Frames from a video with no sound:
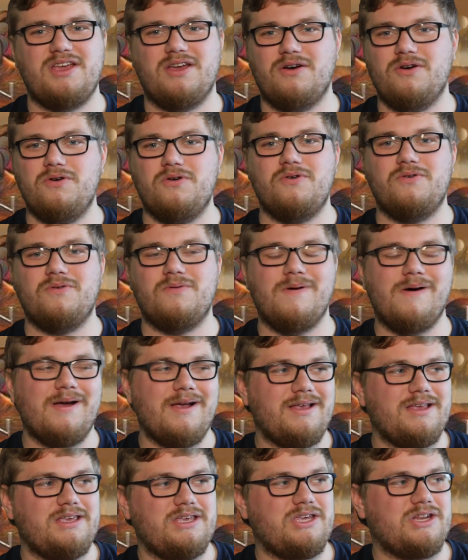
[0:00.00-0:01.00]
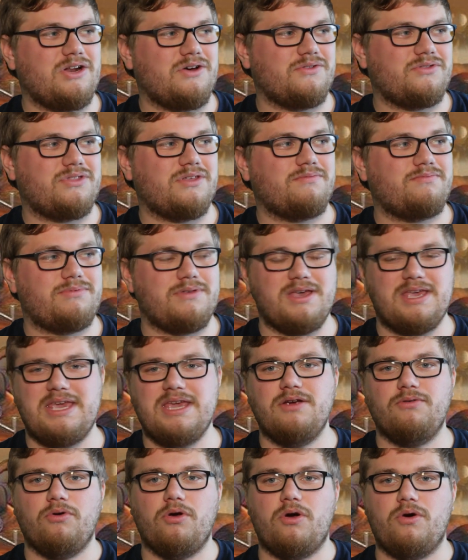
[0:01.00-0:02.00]
oh, you know, the
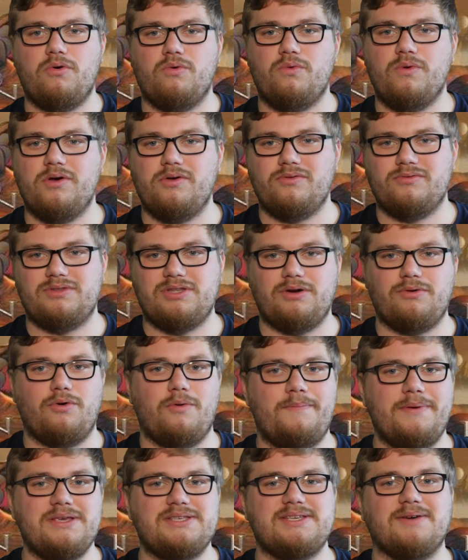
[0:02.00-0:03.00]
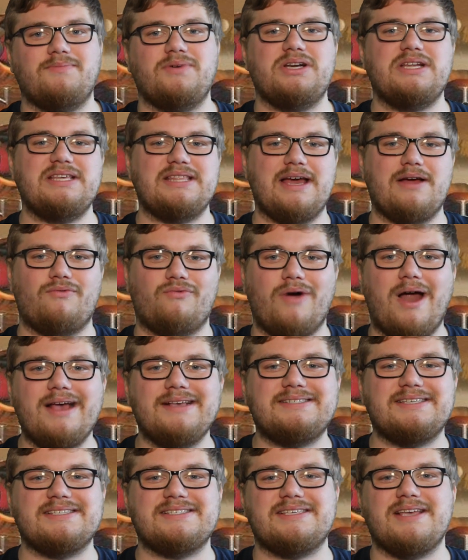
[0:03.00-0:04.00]
hero there will be somebody that
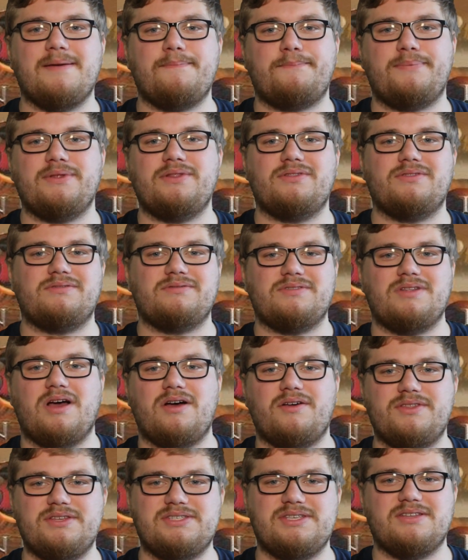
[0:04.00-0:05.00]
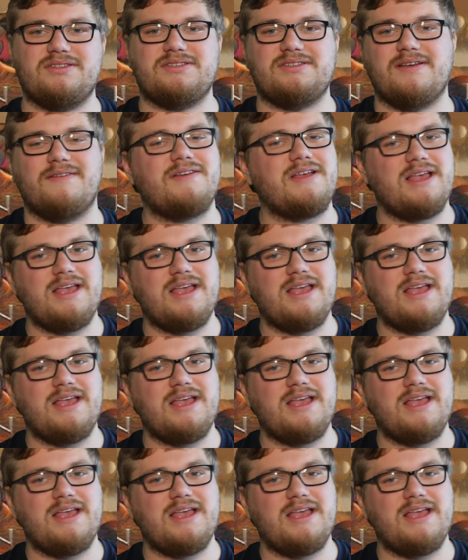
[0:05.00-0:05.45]
rises up and all this other stuff.